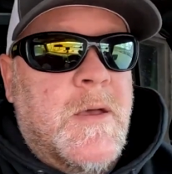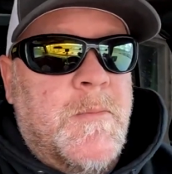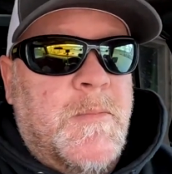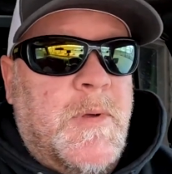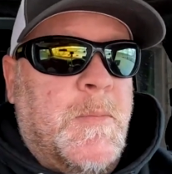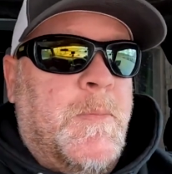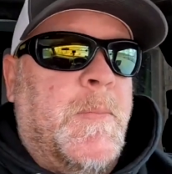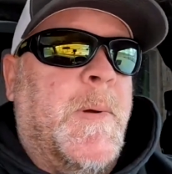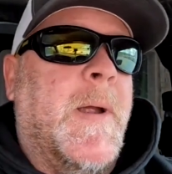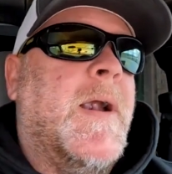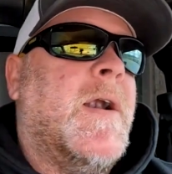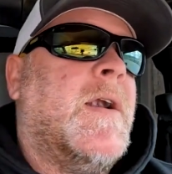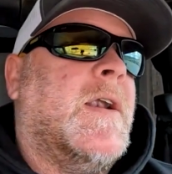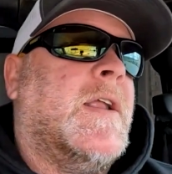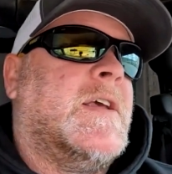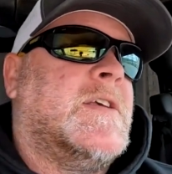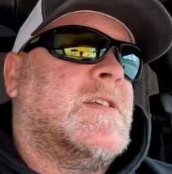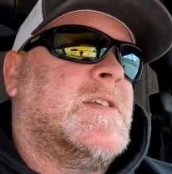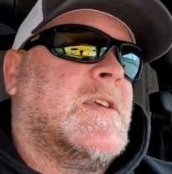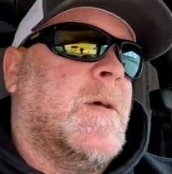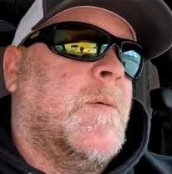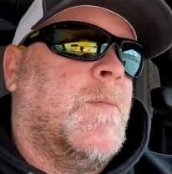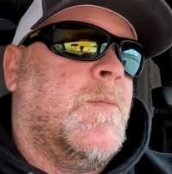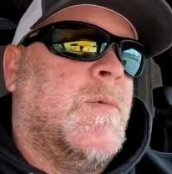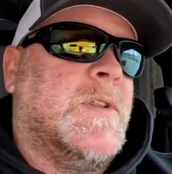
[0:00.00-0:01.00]
but apparently
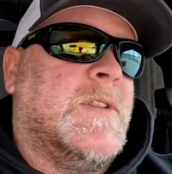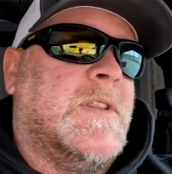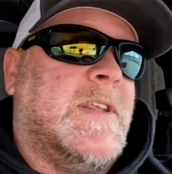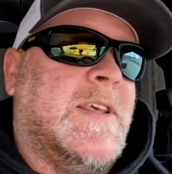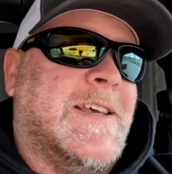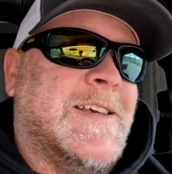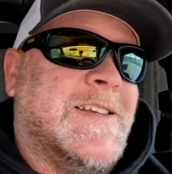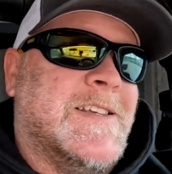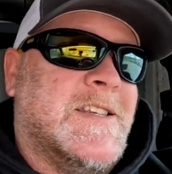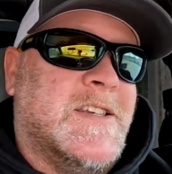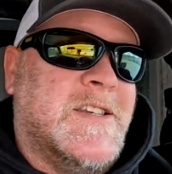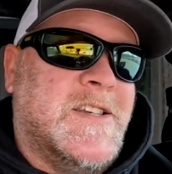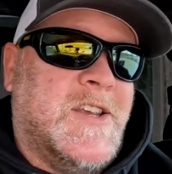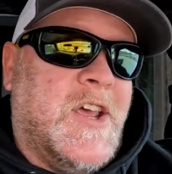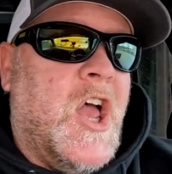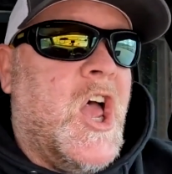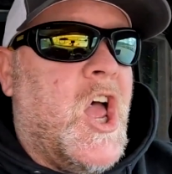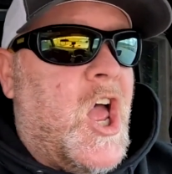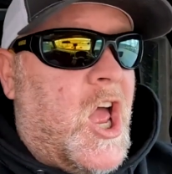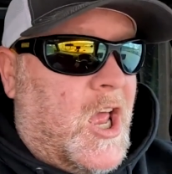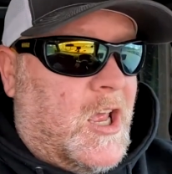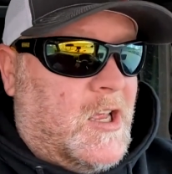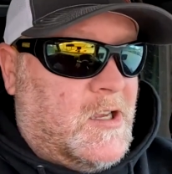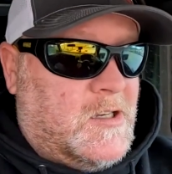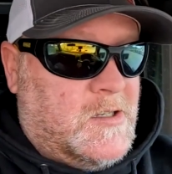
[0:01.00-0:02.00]
something with the
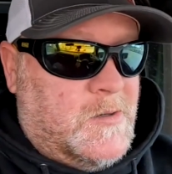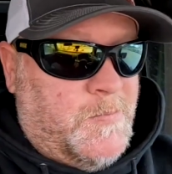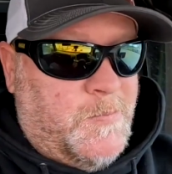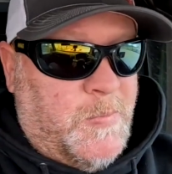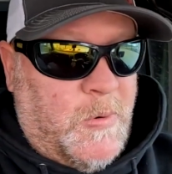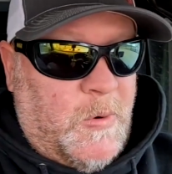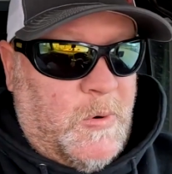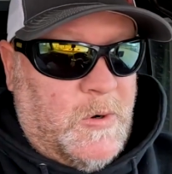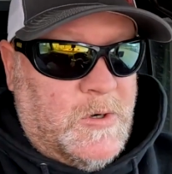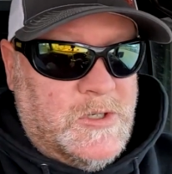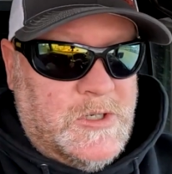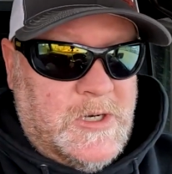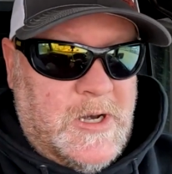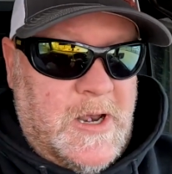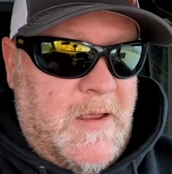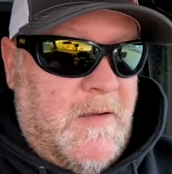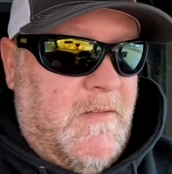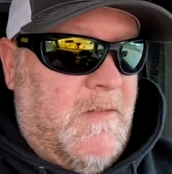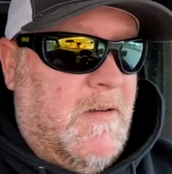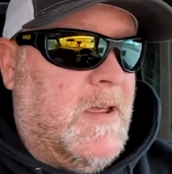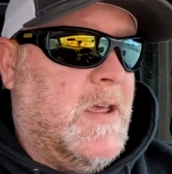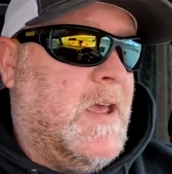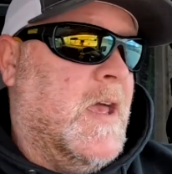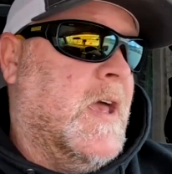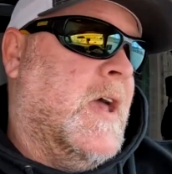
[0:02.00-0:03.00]
exhaust portion
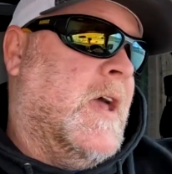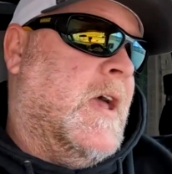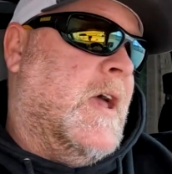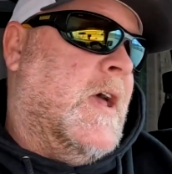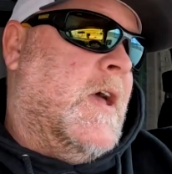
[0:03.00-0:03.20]
of it,